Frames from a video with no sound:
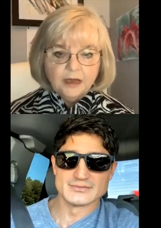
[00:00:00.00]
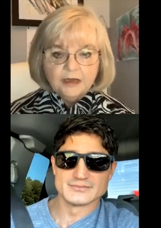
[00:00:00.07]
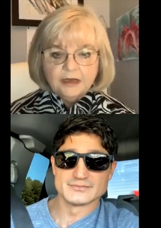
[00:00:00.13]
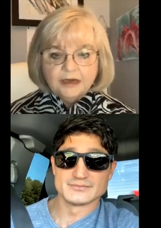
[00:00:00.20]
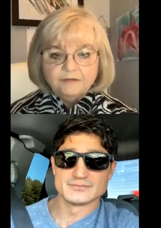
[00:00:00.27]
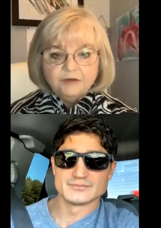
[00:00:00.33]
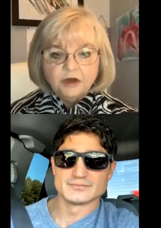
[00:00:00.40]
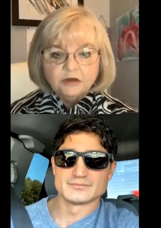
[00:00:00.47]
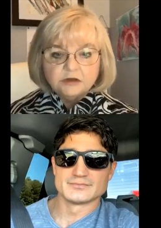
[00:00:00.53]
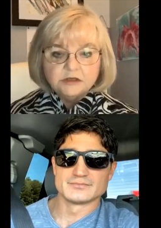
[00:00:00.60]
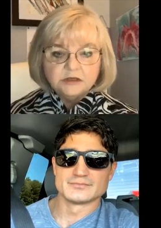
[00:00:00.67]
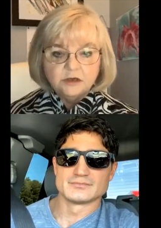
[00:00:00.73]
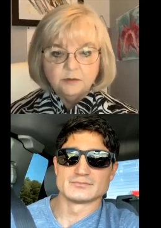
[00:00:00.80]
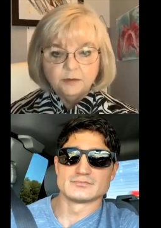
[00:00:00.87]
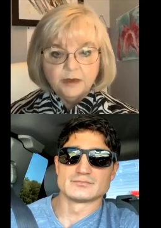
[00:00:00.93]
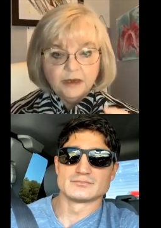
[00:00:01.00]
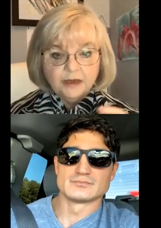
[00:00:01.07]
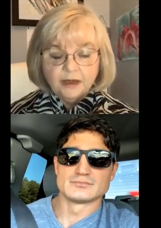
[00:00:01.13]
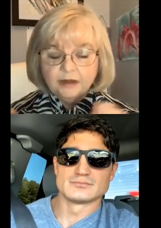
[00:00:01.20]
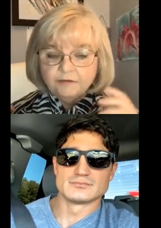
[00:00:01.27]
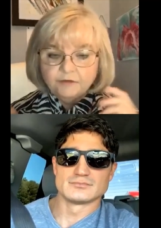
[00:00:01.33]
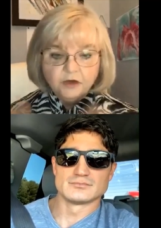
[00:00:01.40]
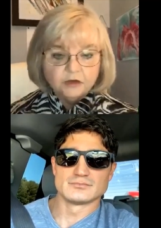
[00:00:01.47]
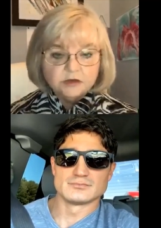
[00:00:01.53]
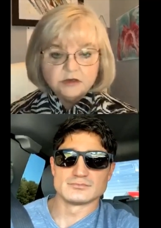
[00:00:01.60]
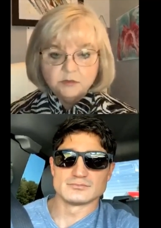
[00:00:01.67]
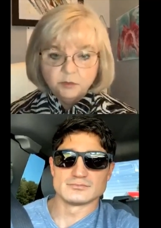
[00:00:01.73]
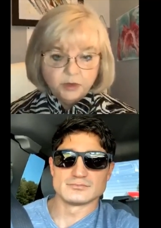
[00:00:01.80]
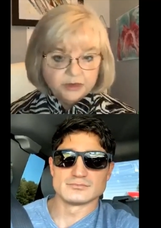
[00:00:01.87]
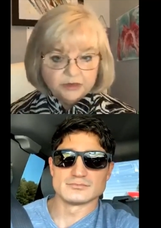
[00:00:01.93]
Speaker 1: got some. I- have got some where the
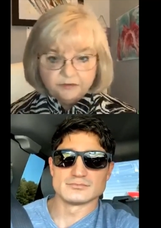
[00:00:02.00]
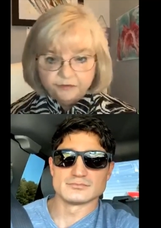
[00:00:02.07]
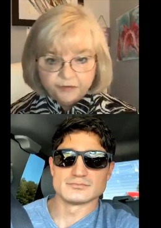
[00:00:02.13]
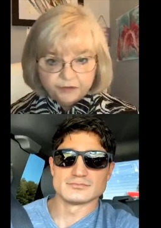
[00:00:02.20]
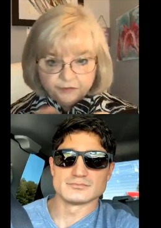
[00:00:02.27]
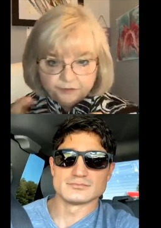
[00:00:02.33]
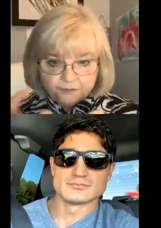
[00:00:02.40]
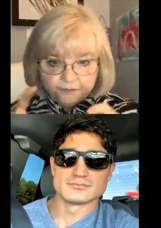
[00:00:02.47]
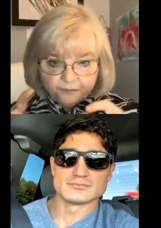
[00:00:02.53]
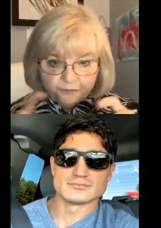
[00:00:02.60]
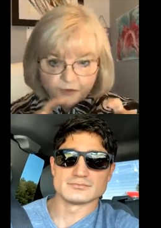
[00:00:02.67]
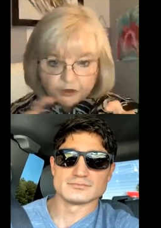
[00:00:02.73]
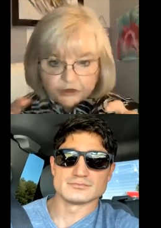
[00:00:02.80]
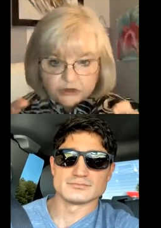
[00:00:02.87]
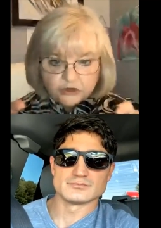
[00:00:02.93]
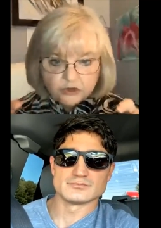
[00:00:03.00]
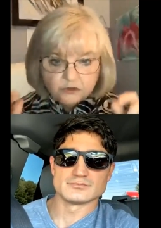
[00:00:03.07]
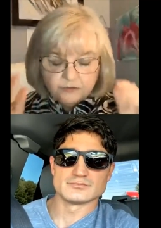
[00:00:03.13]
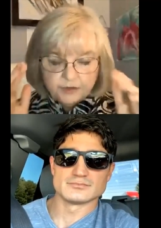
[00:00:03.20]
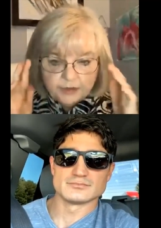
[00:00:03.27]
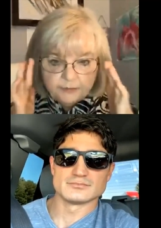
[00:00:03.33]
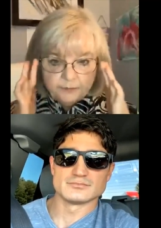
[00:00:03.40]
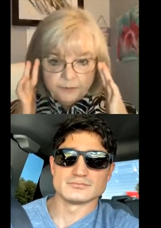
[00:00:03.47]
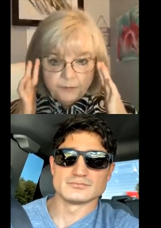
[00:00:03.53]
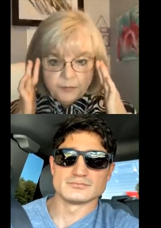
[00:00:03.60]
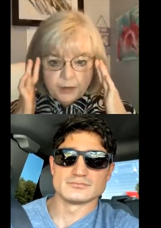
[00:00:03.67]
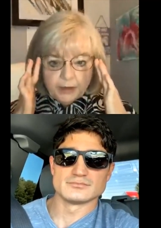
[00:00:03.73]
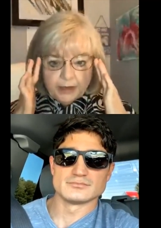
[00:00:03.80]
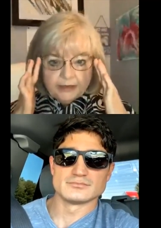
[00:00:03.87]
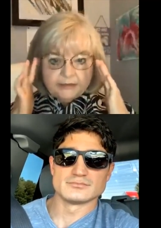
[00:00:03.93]
the voiced over and
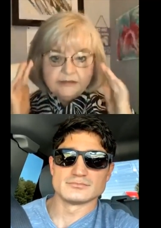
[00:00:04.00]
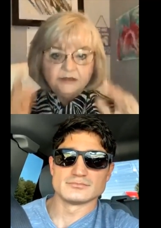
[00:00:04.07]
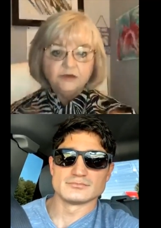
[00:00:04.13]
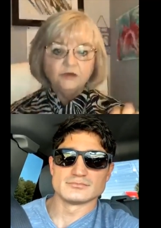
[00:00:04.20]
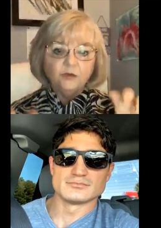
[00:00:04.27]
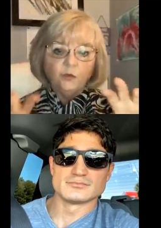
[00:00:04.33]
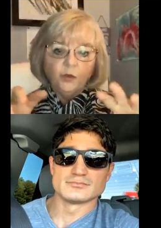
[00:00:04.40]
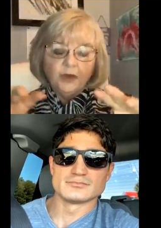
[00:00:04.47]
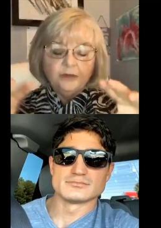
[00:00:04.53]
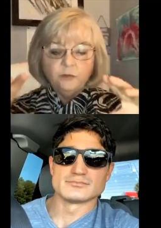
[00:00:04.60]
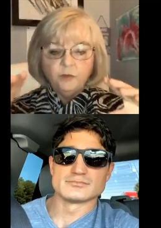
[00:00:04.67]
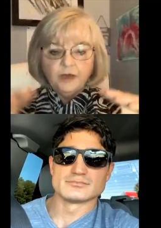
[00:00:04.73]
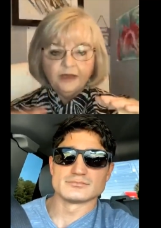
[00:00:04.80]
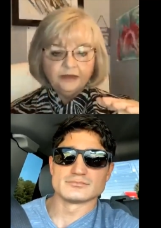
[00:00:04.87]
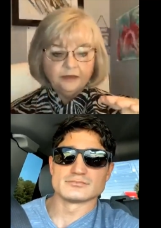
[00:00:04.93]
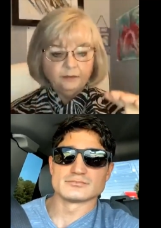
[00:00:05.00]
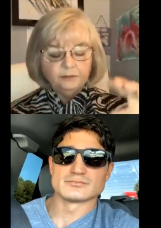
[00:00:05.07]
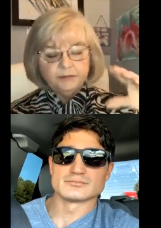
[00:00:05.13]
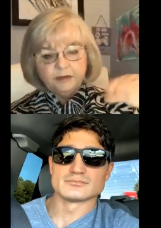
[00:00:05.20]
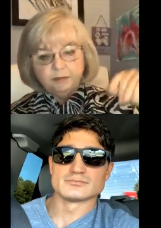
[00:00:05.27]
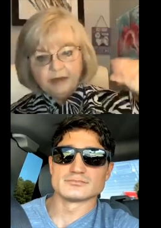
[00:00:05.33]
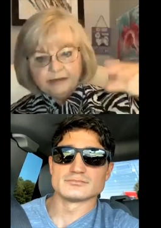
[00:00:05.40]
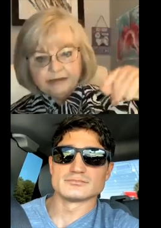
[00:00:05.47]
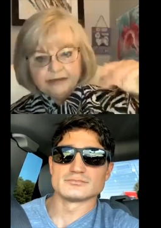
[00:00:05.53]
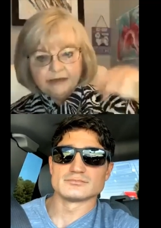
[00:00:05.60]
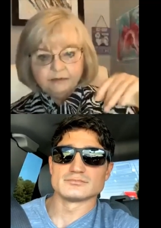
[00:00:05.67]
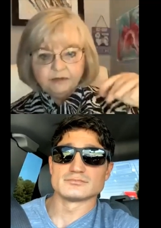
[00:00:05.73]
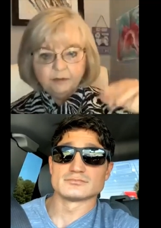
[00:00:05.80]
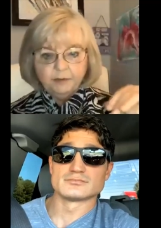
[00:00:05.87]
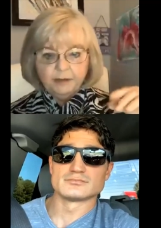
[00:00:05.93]
so that where, where the, the man's lips are being
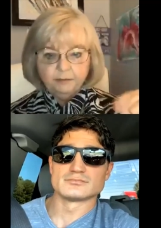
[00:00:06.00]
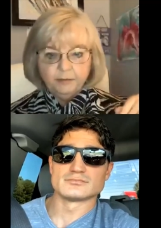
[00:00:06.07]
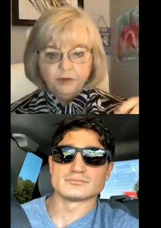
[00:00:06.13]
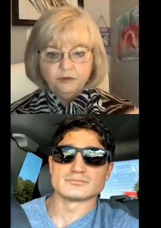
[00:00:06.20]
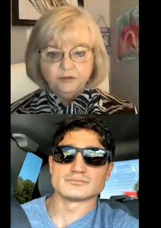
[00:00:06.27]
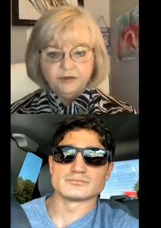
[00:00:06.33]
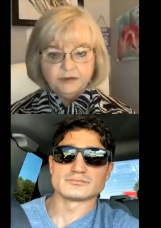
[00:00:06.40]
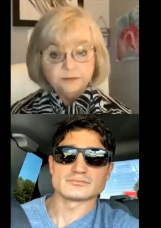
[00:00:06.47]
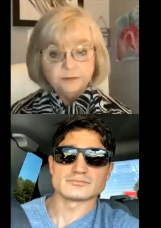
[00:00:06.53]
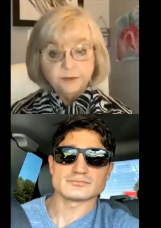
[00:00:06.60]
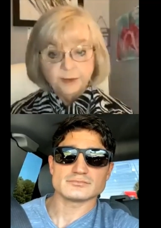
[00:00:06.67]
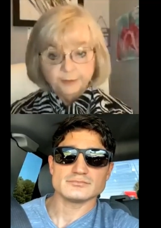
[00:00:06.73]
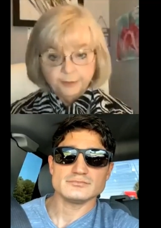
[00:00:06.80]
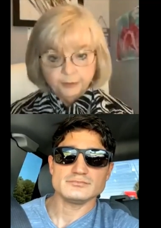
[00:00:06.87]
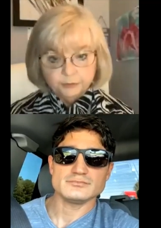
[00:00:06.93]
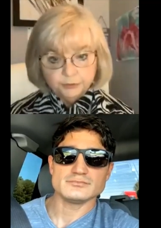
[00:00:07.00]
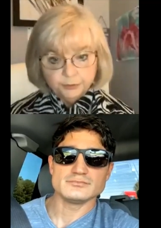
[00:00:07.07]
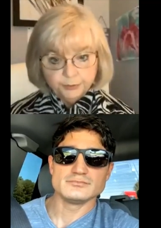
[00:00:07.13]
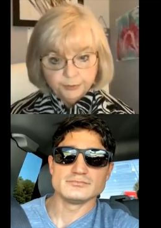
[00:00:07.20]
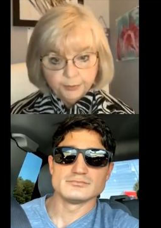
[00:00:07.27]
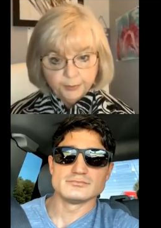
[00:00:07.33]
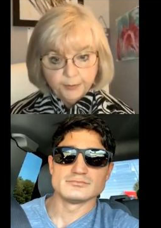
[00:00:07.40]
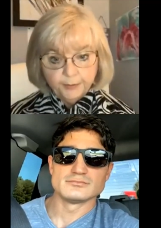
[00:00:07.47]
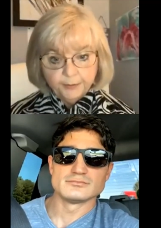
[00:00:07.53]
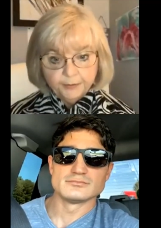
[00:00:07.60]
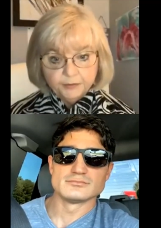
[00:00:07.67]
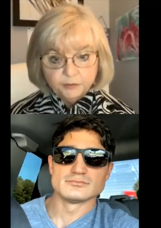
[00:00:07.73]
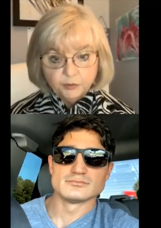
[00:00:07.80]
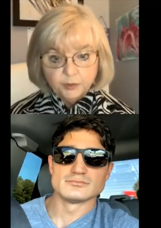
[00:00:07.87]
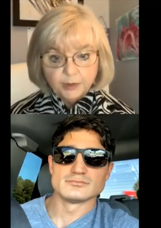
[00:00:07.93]
moving is no, no, no, no, no, no, I
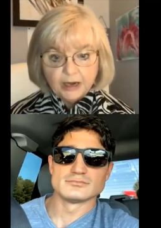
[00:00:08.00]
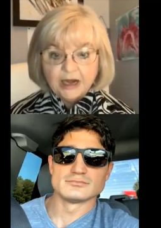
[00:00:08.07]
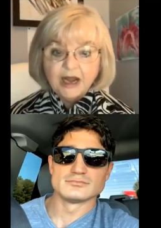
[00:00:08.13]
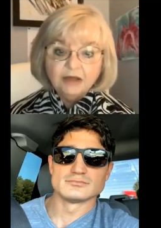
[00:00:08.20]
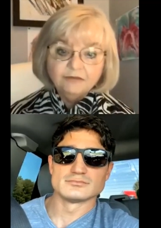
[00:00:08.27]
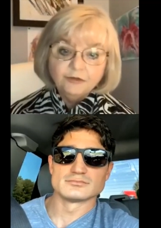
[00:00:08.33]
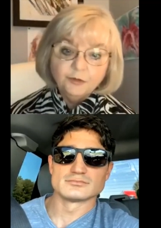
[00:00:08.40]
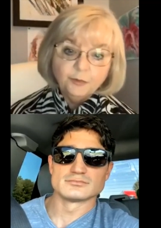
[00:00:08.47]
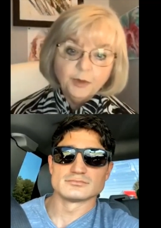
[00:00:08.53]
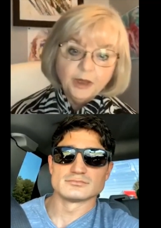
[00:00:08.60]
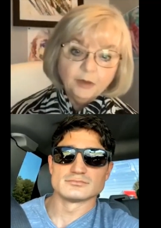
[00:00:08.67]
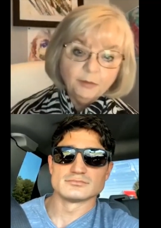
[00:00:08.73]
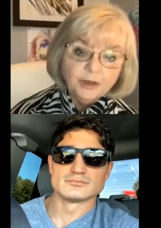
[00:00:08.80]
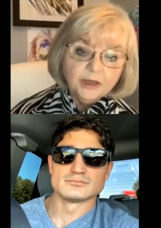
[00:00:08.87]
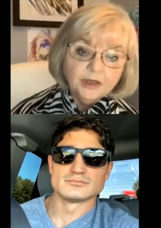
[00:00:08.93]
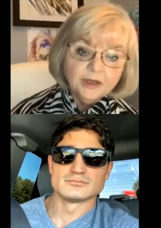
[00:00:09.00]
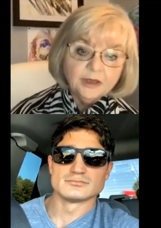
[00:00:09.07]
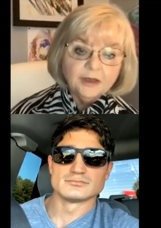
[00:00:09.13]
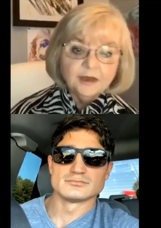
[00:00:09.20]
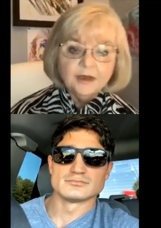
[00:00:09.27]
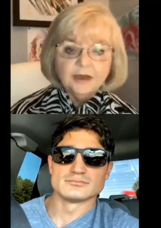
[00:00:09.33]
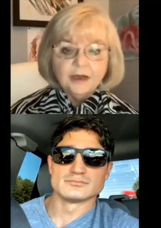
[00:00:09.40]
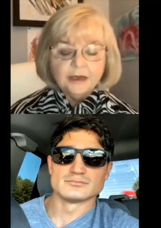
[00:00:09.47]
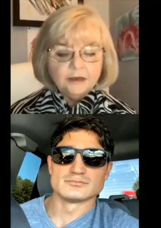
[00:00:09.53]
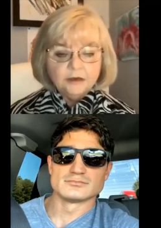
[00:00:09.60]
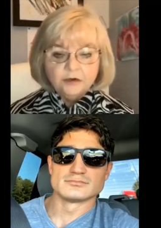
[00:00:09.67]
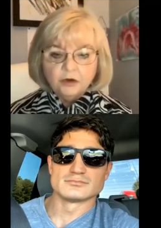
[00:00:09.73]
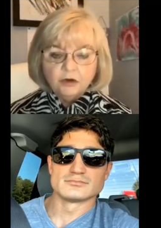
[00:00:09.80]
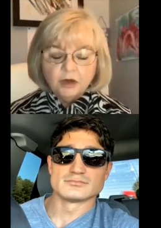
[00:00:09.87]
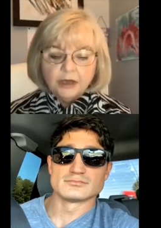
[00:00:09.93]
love you, baby. You know,
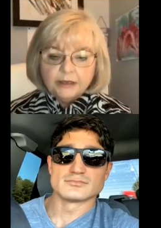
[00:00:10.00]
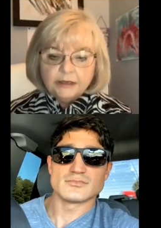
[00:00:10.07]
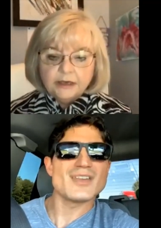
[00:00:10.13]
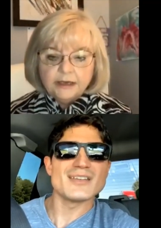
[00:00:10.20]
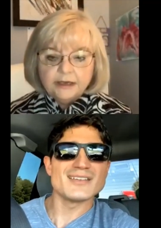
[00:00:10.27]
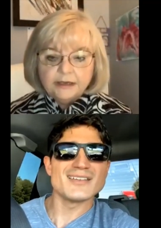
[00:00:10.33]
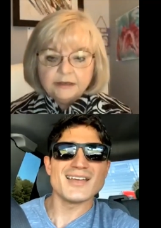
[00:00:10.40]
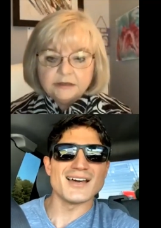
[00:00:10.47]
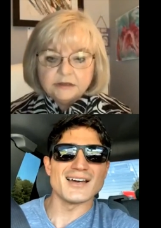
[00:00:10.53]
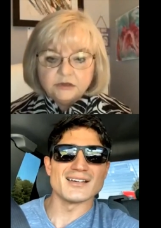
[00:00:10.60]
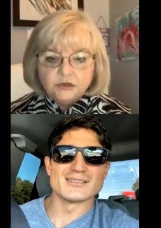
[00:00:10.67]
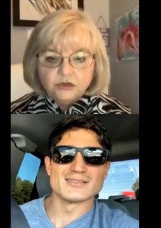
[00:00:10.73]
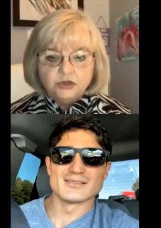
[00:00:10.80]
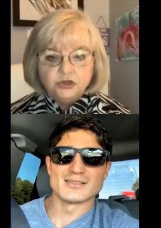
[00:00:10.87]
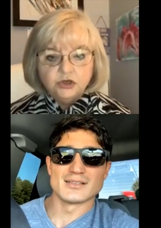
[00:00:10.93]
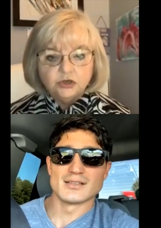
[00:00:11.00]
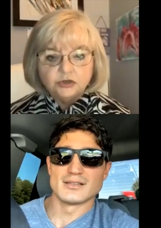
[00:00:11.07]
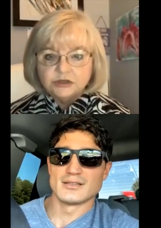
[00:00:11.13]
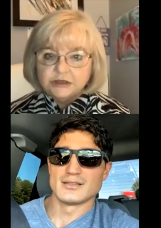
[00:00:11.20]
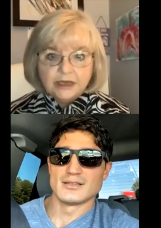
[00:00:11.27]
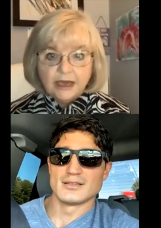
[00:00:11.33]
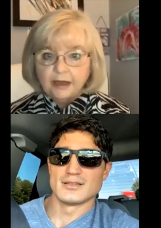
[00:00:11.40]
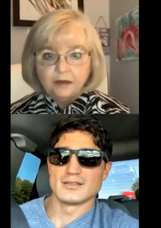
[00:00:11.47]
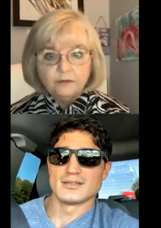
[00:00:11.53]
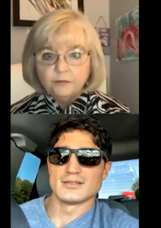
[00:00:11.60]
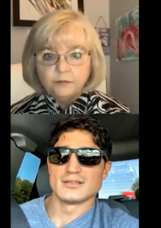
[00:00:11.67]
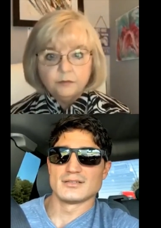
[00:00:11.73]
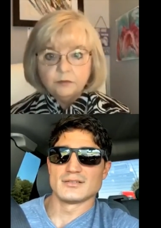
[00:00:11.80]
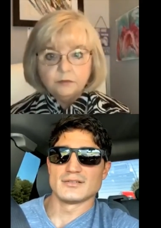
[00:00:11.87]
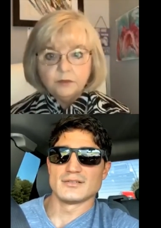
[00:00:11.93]
and it's yeah. just yeah.
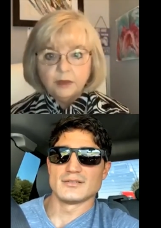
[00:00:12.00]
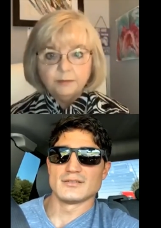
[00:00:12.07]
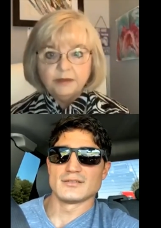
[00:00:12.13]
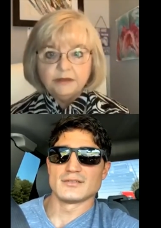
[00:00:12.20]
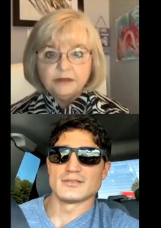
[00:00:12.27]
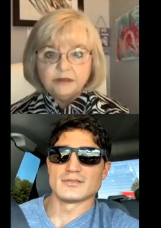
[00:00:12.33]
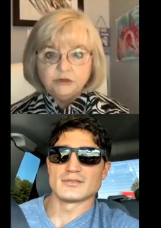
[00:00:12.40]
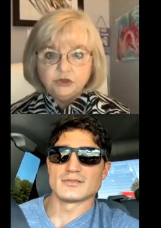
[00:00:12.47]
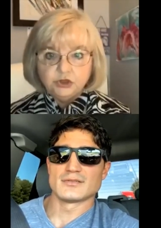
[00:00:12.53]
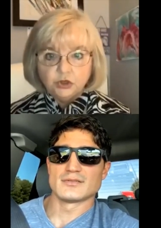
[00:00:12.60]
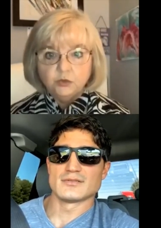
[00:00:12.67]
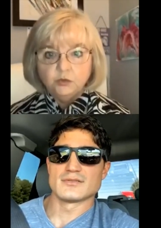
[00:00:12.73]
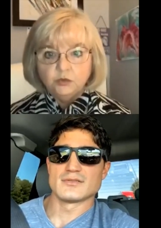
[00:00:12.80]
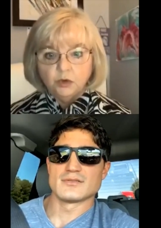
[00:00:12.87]
I mean, they do not.